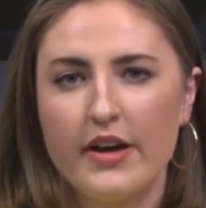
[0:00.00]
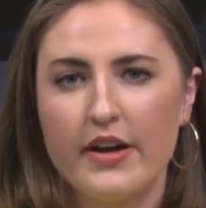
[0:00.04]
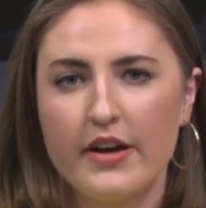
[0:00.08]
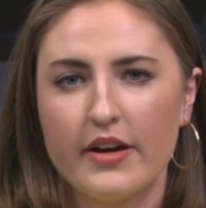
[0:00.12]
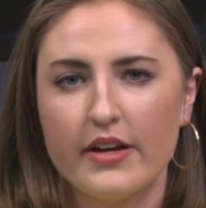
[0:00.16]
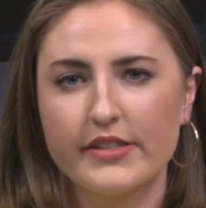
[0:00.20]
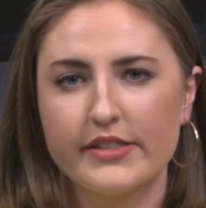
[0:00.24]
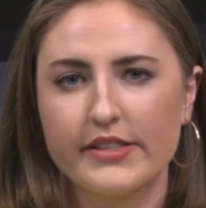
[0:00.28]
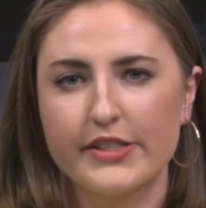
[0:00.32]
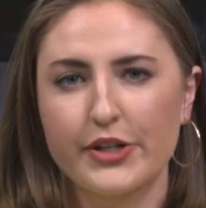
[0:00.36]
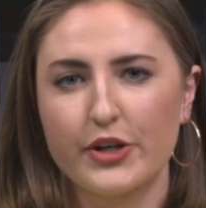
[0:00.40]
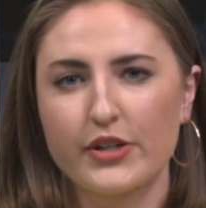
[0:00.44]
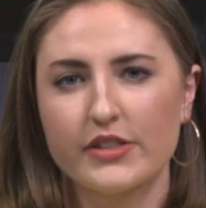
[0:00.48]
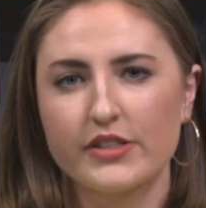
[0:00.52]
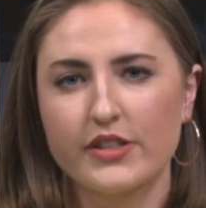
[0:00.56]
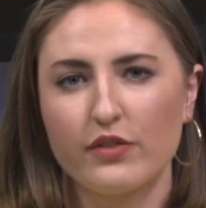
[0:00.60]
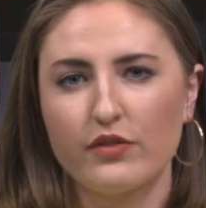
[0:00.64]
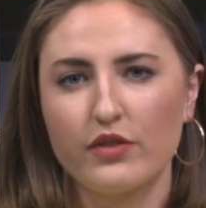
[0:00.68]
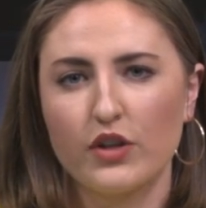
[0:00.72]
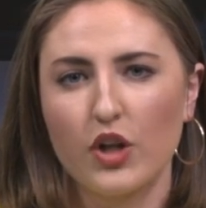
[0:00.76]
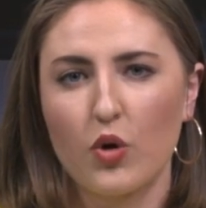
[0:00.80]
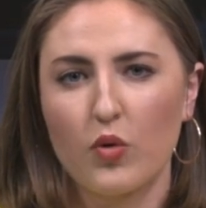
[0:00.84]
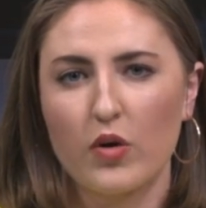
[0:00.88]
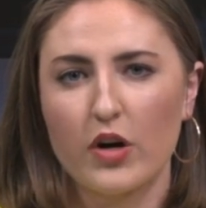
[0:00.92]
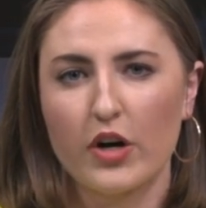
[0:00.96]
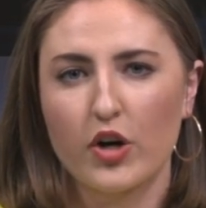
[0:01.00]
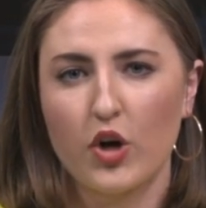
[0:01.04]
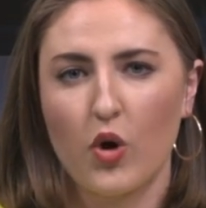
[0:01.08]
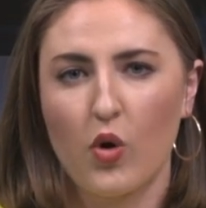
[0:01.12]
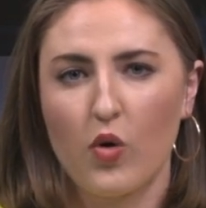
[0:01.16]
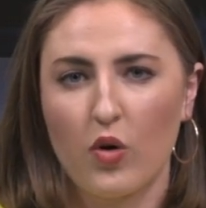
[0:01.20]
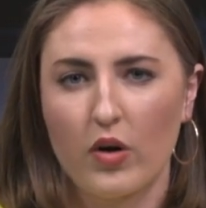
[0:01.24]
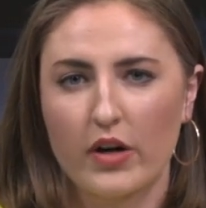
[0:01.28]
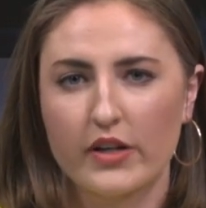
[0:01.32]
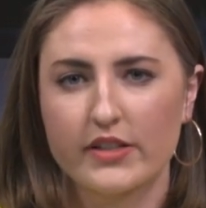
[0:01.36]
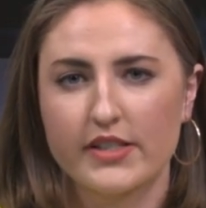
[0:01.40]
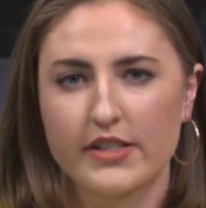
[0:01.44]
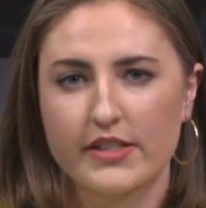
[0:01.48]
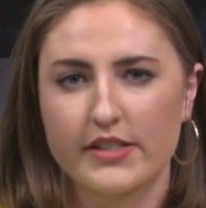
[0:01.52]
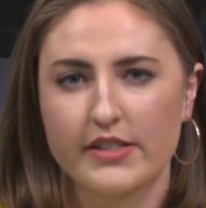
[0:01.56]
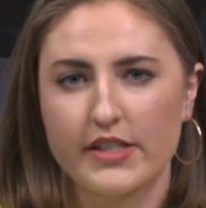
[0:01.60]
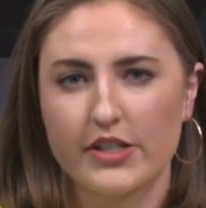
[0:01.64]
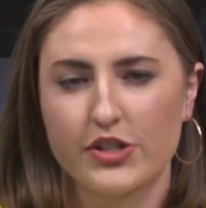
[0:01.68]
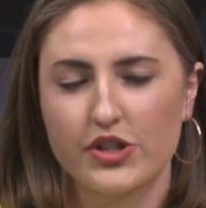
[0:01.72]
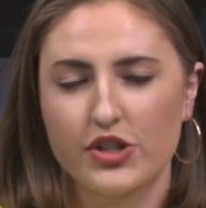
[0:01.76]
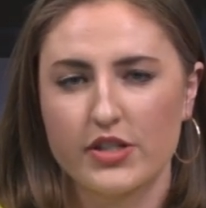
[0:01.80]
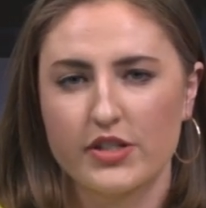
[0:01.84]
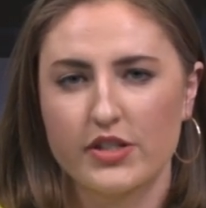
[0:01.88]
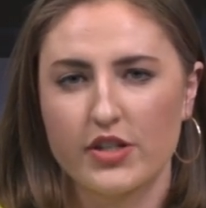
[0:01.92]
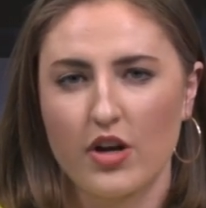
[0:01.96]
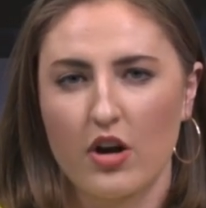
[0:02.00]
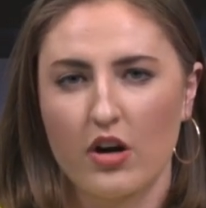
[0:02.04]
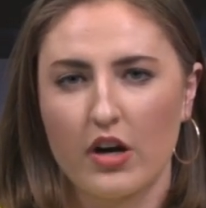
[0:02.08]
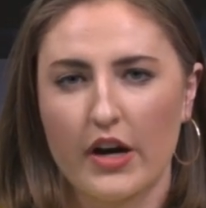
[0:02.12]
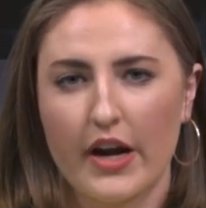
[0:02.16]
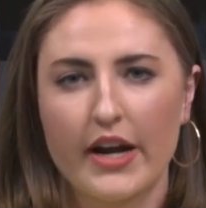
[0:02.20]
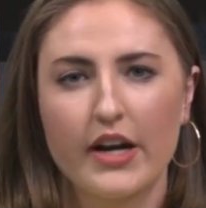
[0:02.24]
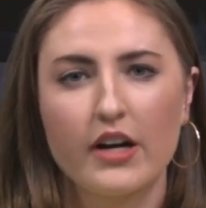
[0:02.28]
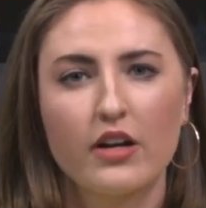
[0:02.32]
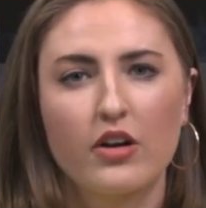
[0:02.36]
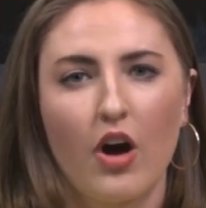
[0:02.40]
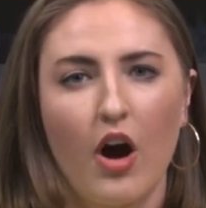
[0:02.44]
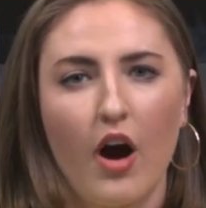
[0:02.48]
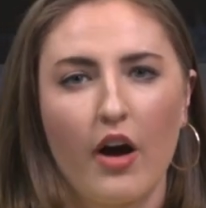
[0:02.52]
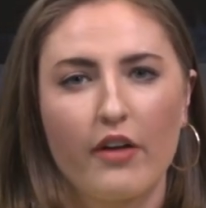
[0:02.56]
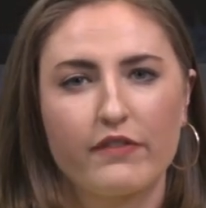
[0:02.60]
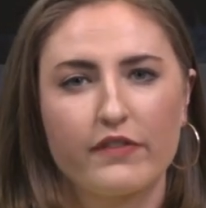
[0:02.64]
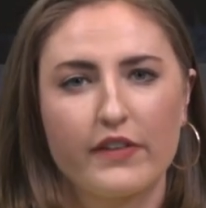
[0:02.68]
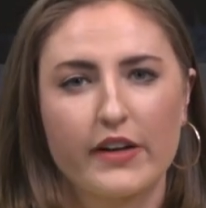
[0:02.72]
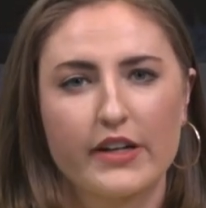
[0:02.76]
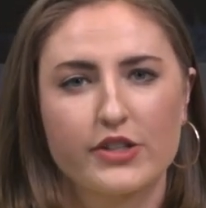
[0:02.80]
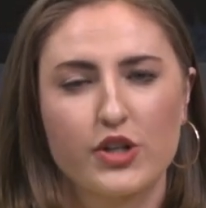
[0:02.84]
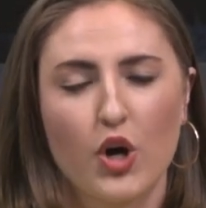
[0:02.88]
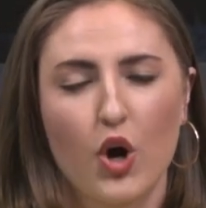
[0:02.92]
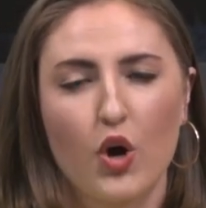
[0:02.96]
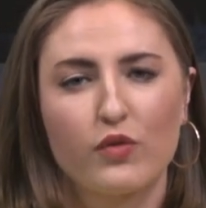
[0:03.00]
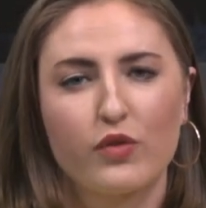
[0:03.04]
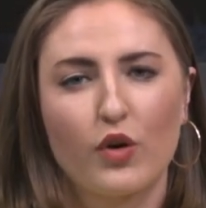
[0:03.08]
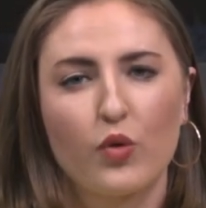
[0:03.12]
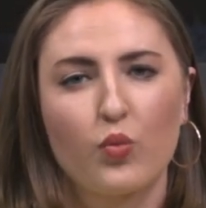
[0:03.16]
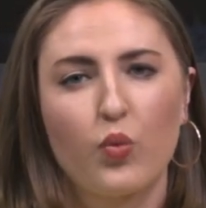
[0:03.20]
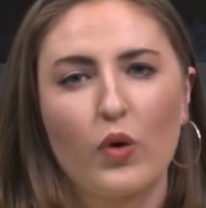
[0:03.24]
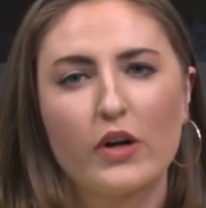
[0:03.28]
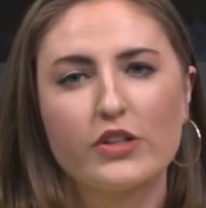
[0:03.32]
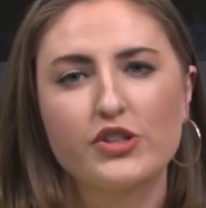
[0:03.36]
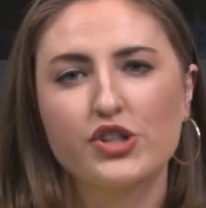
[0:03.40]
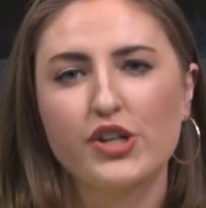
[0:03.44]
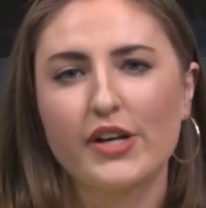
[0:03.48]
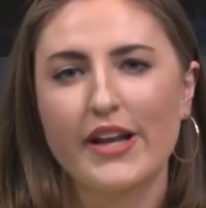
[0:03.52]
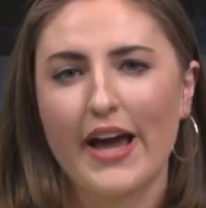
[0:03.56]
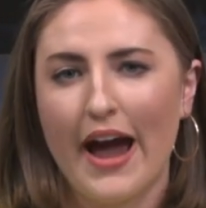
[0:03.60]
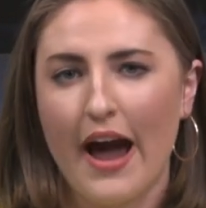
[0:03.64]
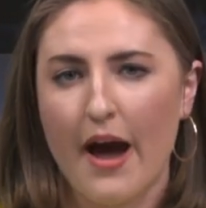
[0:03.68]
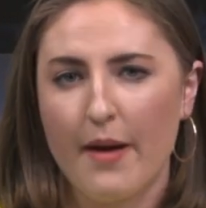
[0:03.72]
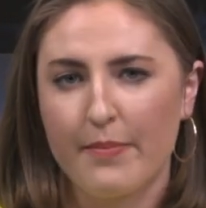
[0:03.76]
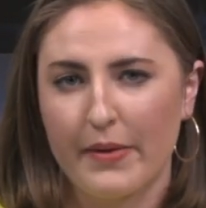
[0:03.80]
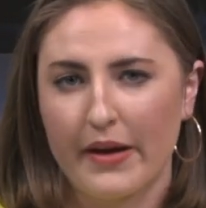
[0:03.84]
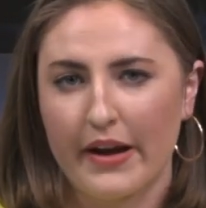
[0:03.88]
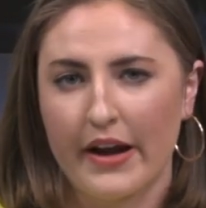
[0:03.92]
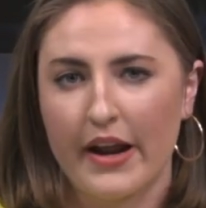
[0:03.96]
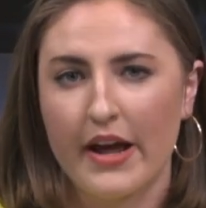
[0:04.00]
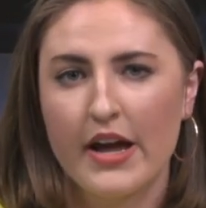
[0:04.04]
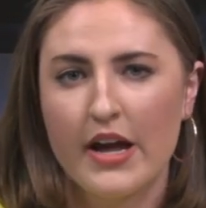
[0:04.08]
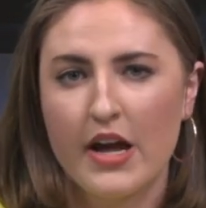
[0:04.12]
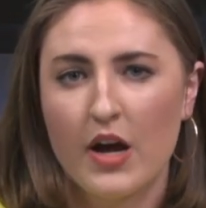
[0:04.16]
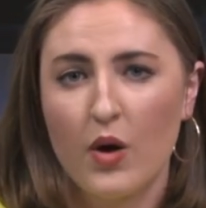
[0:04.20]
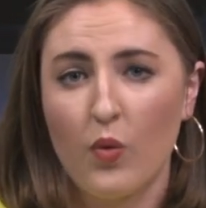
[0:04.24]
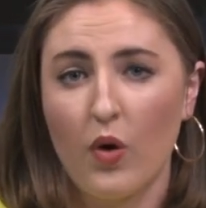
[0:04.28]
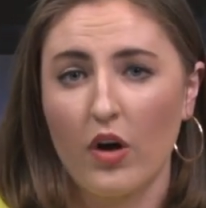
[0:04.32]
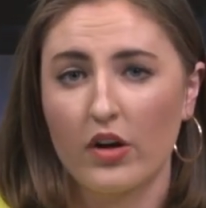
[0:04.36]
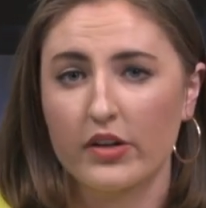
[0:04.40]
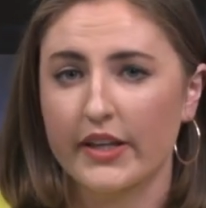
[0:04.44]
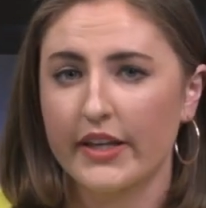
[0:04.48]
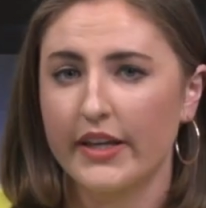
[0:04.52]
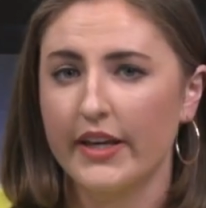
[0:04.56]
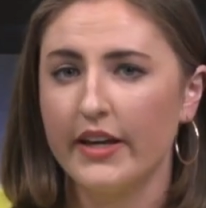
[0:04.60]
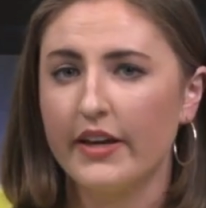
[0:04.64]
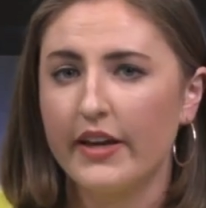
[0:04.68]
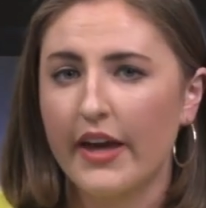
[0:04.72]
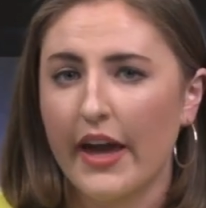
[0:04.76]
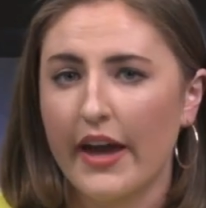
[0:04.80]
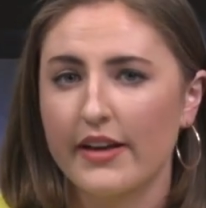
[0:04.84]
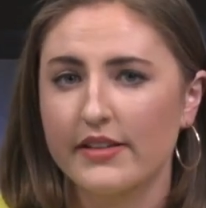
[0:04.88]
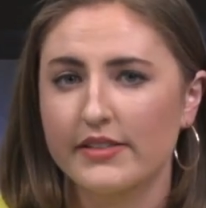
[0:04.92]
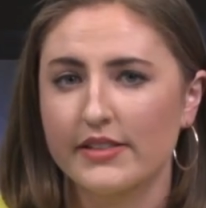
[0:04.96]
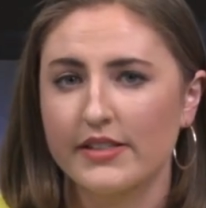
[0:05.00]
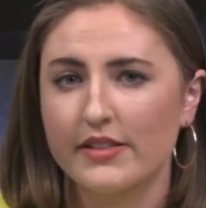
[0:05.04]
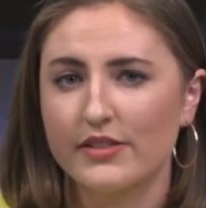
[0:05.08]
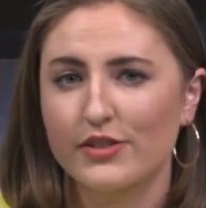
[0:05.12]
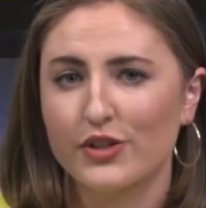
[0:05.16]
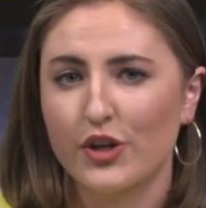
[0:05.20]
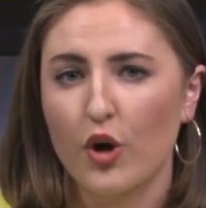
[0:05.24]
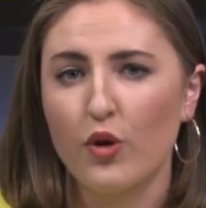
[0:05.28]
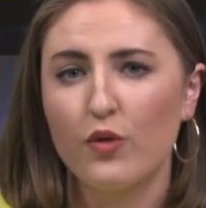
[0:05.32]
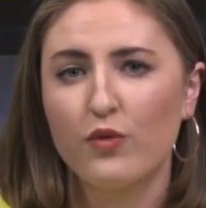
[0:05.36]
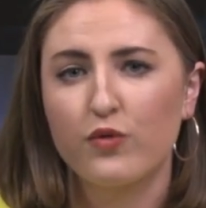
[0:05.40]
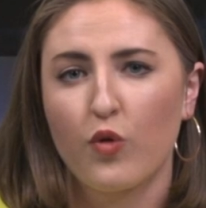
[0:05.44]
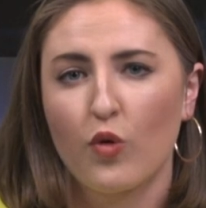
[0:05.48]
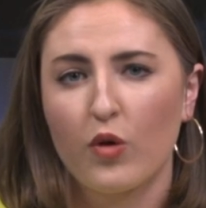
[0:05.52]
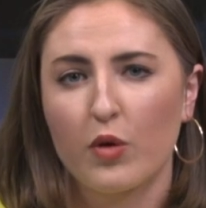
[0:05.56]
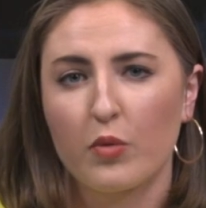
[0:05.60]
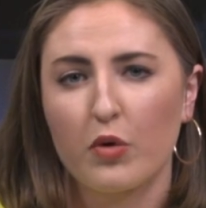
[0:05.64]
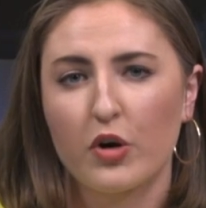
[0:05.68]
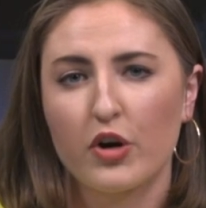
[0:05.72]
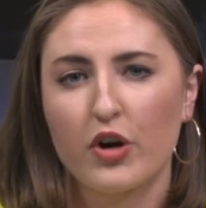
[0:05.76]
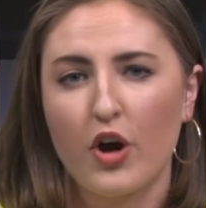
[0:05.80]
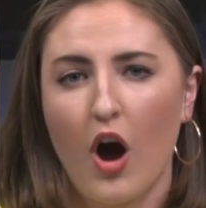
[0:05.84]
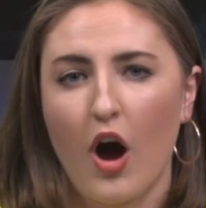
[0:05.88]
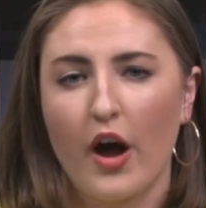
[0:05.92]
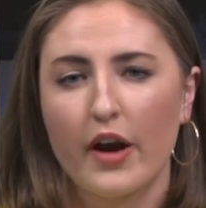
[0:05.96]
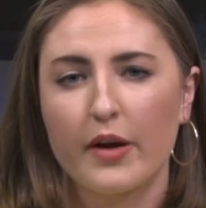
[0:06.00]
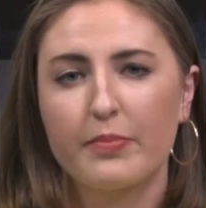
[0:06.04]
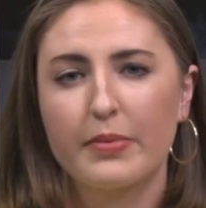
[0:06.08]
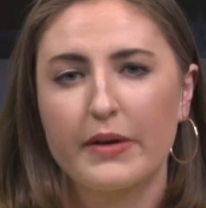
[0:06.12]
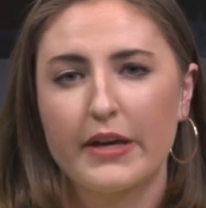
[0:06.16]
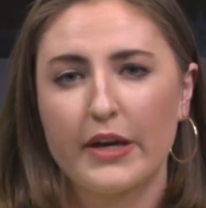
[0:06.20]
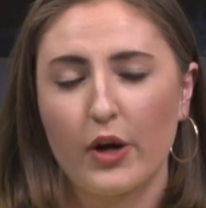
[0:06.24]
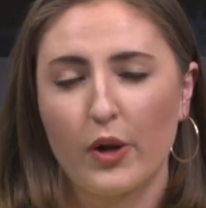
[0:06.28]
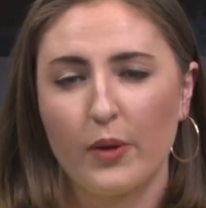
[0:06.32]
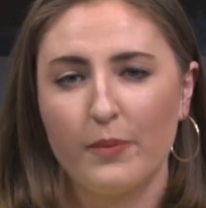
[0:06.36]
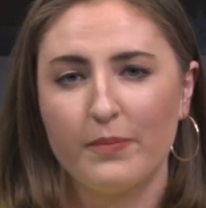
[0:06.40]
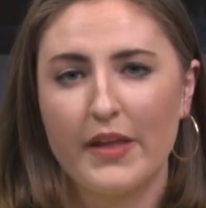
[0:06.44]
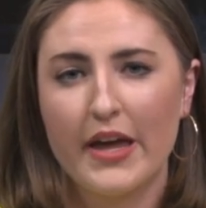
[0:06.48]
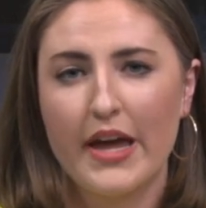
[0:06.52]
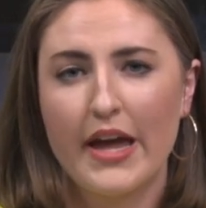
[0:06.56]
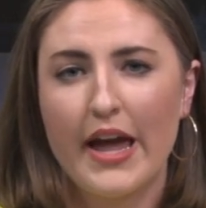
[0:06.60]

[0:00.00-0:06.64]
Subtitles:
A series of lower court decisions are in conflict over what should happen while key cases go forward on appeal.